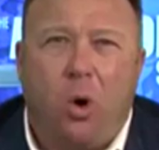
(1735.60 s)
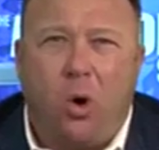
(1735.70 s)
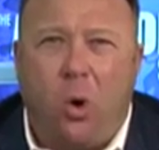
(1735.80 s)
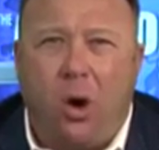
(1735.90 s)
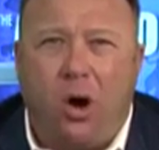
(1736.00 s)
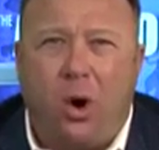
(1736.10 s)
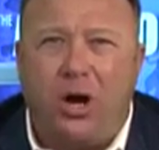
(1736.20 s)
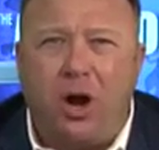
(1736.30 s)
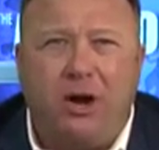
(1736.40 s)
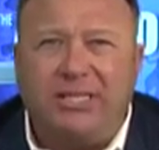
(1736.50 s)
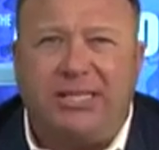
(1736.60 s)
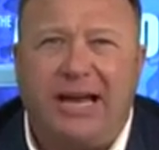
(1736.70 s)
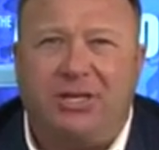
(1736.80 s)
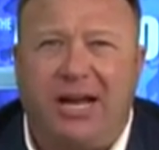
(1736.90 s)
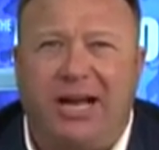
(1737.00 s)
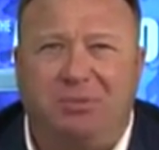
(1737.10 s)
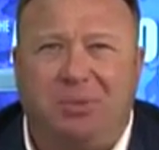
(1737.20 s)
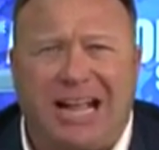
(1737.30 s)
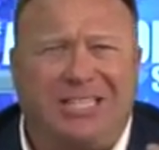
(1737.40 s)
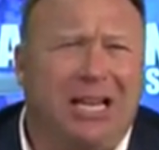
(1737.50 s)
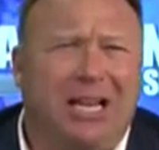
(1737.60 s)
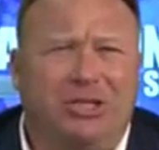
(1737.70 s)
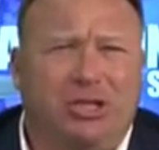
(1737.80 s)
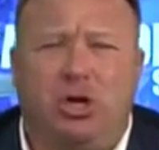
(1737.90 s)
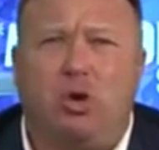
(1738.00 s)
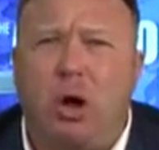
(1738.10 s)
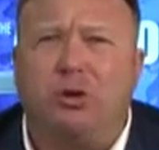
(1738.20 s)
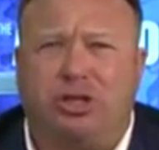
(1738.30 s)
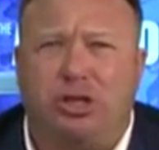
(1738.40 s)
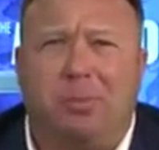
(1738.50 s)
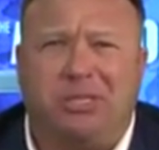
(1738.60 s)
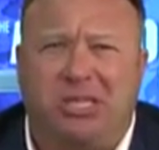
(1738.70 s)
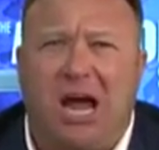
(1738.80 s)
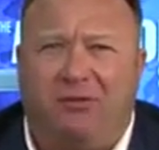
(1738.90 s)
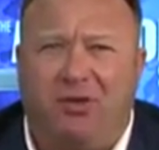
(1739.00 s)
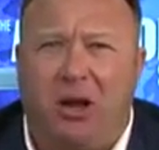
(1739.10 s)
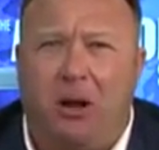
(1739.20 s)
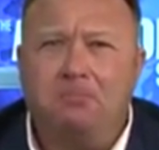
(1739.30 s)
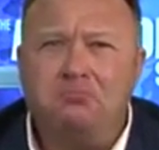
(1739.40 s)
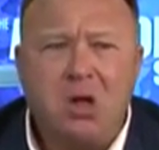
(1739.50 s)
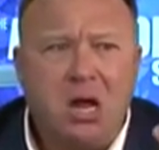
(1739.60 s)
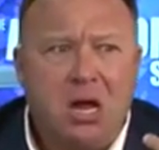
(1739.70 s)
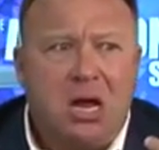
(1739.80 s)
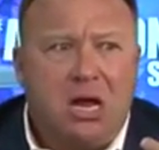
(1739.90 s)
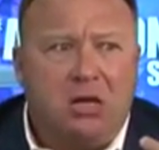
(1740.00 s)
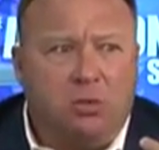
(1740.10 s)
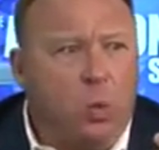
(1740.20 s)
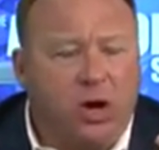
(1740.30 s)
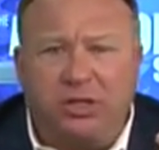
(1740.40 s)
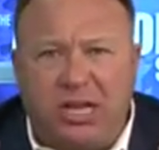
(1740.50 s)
Or a dirty Sanchez. But that's at least just gross, stupid stuff, Weird